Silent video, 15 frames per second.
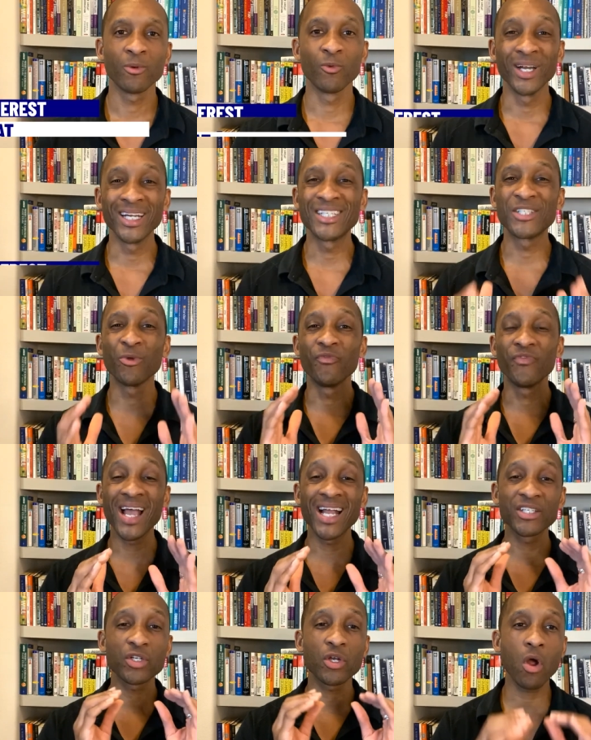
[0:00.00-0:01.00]
right? So
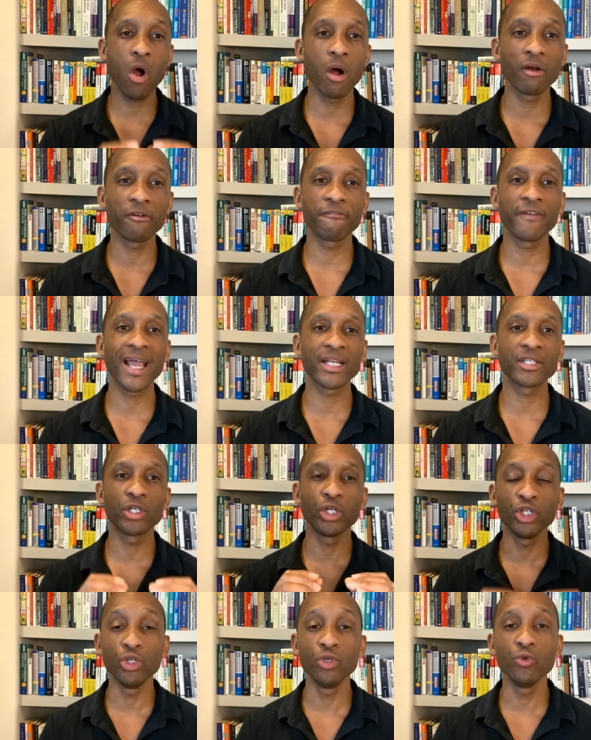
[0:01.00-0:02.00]
that's
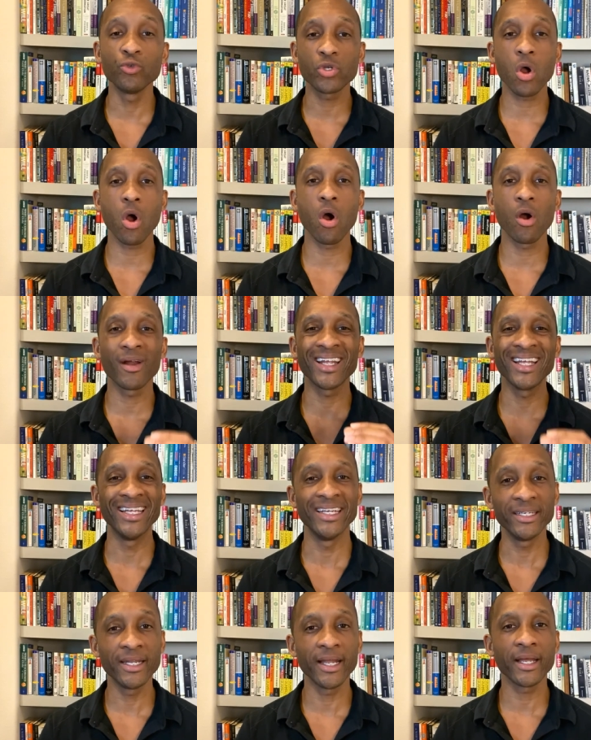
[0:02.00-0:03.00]
Carfax Used Car
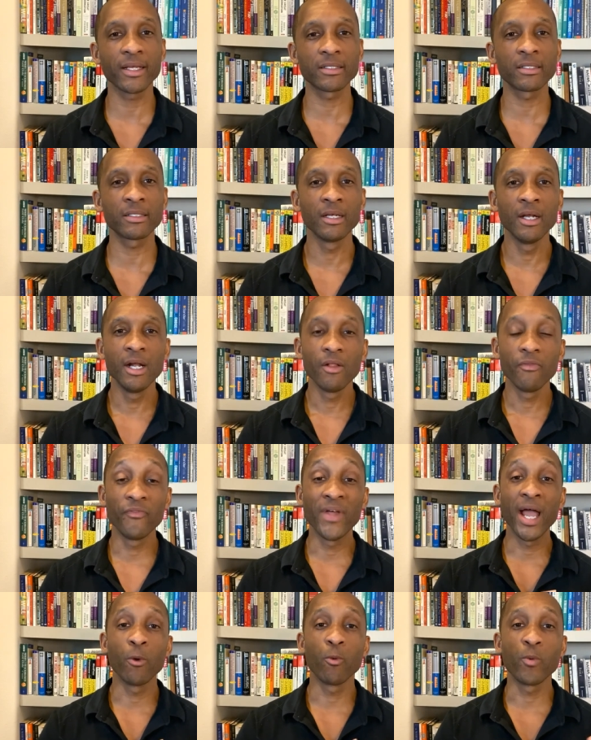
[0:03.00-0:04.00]
Index
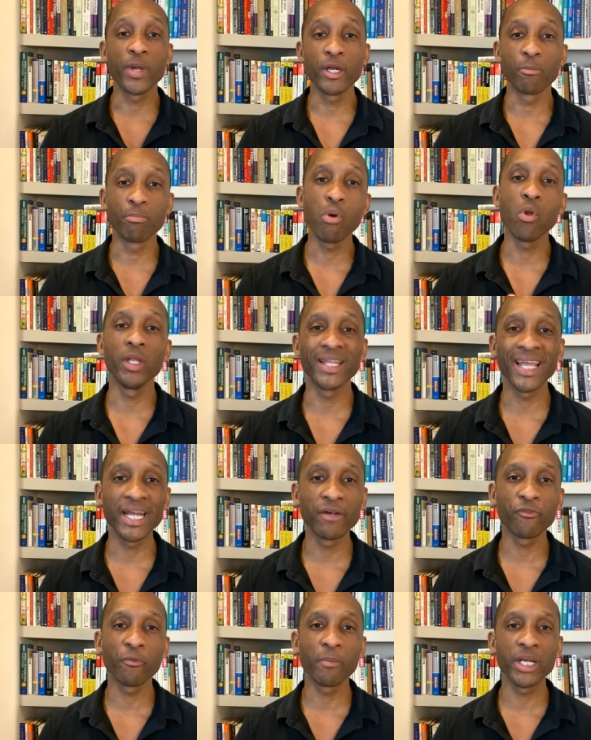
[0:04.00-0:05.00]
that we are pulling that
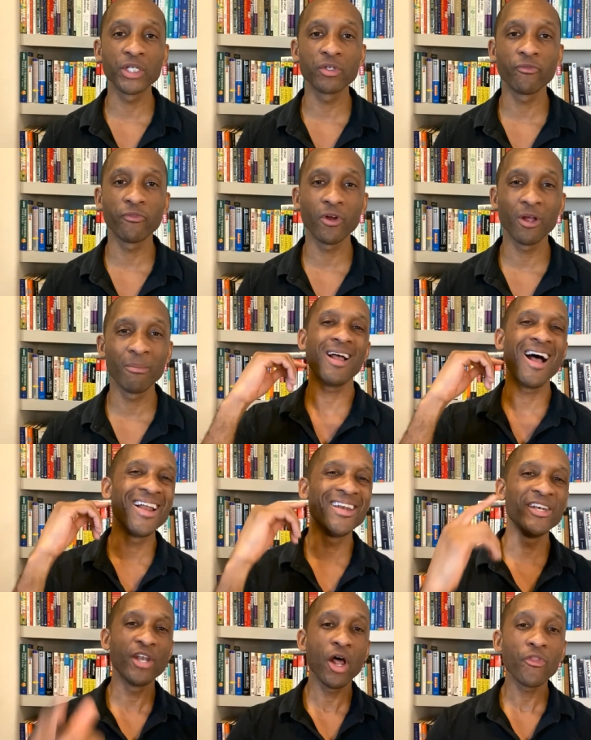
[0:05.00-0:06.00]
information from.
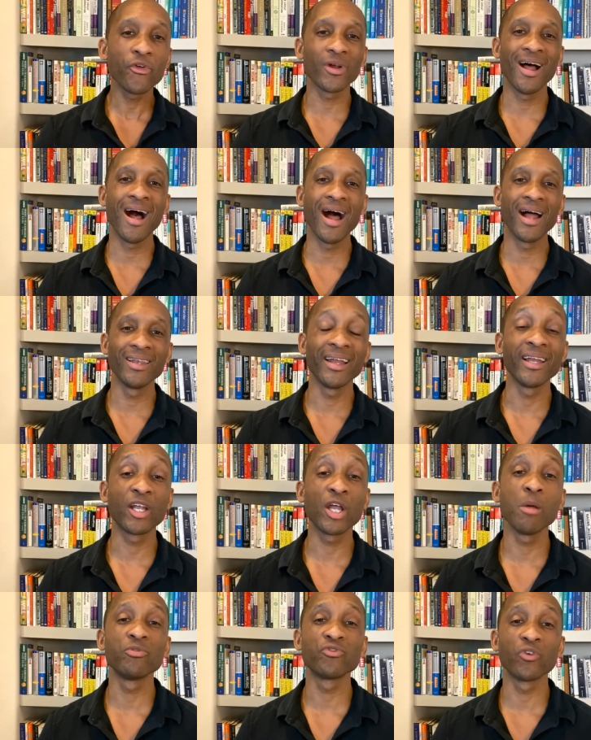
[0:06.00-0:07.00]
Another highlight
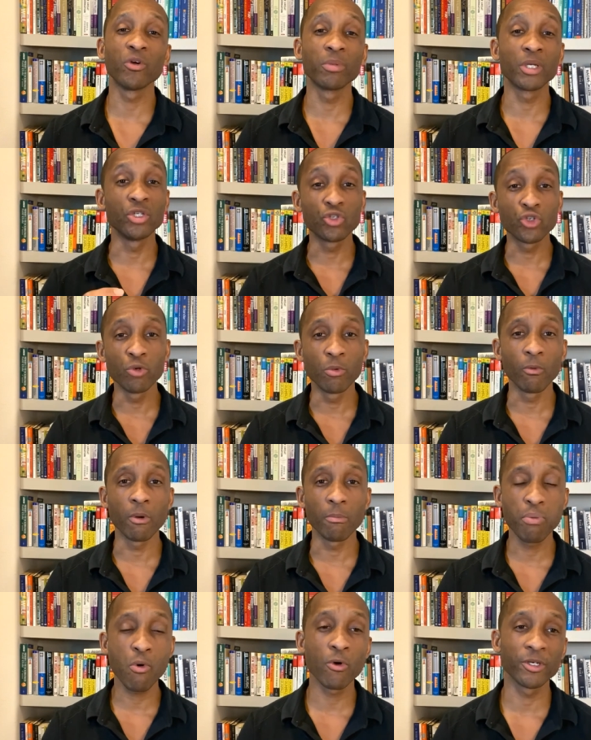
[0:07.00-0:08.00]
comes from Consumer
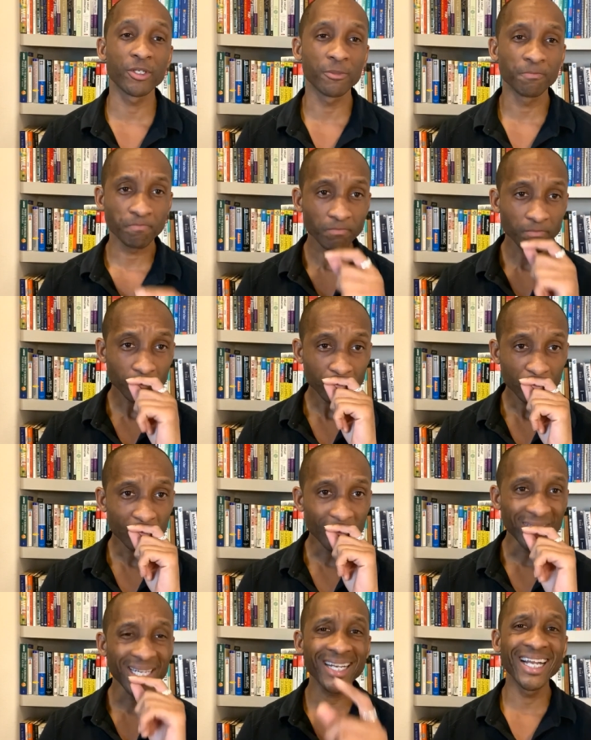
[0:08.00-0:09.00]
Reports,
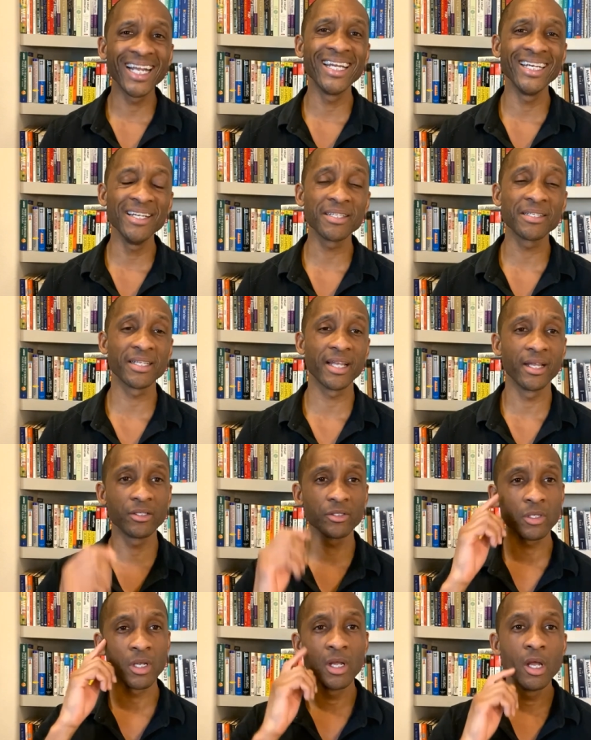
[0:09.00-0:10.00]
and it
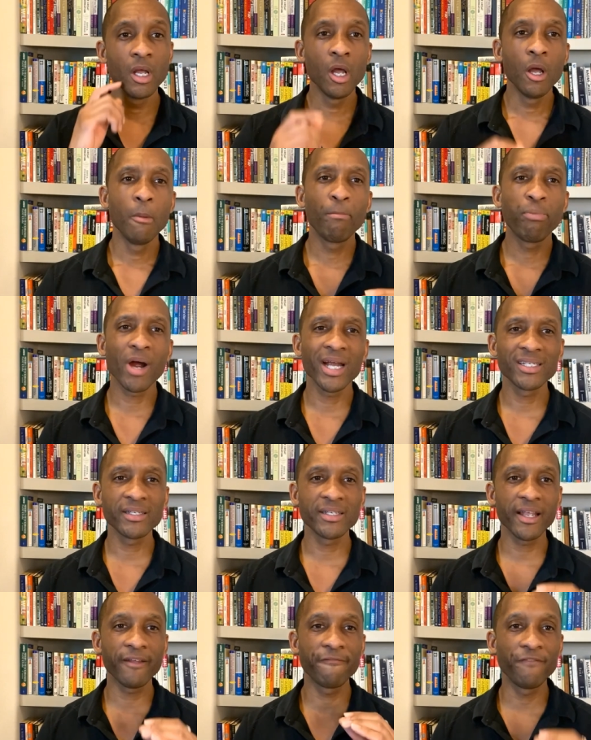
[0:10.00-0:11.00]
says
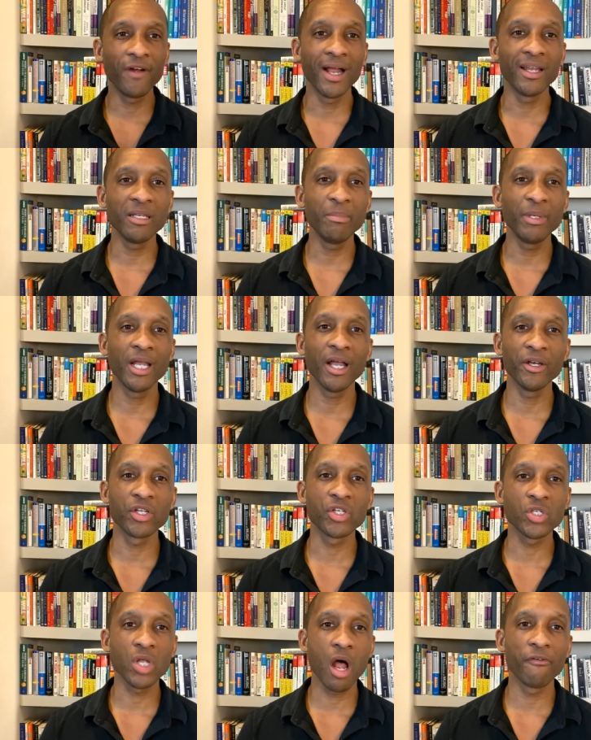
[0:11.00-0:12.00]
prices have finally begun to
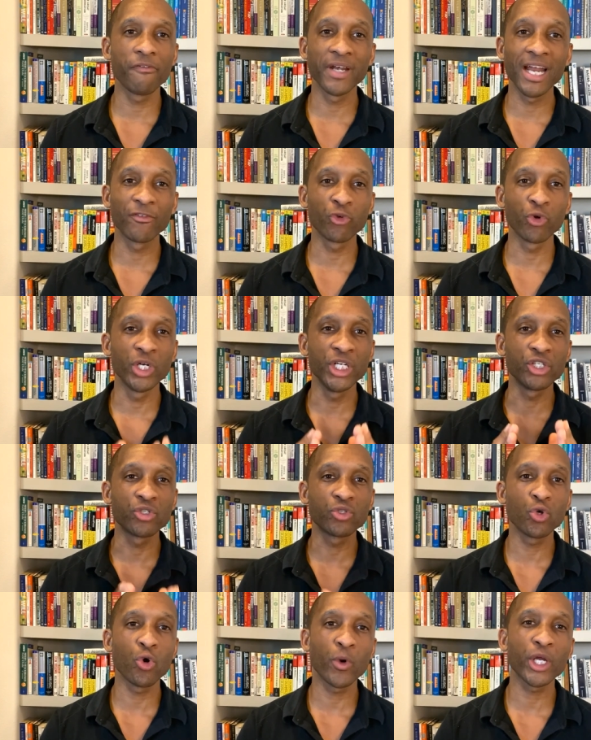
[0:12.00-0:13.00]
soften after a
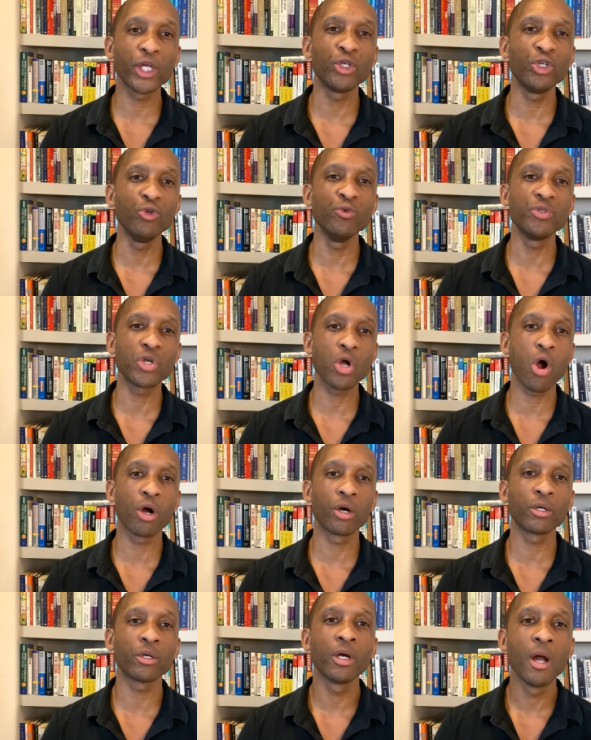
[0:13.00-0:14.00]
historic used
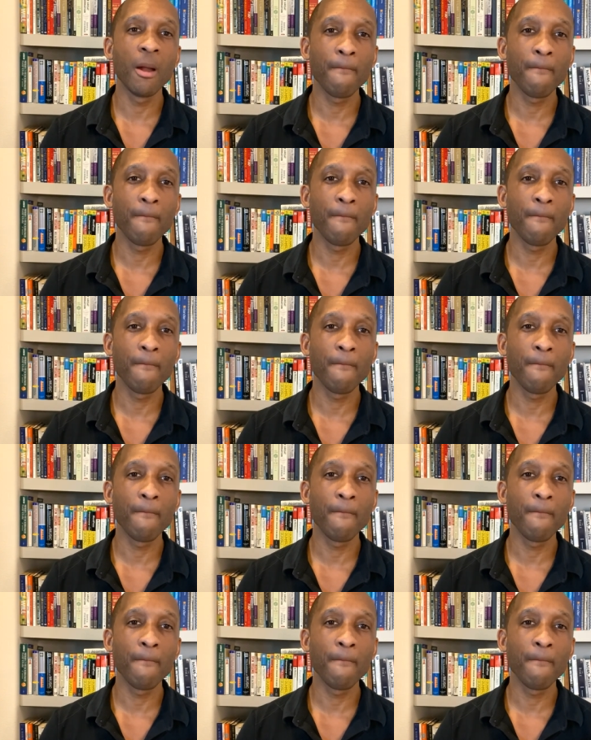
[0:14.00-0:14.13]
car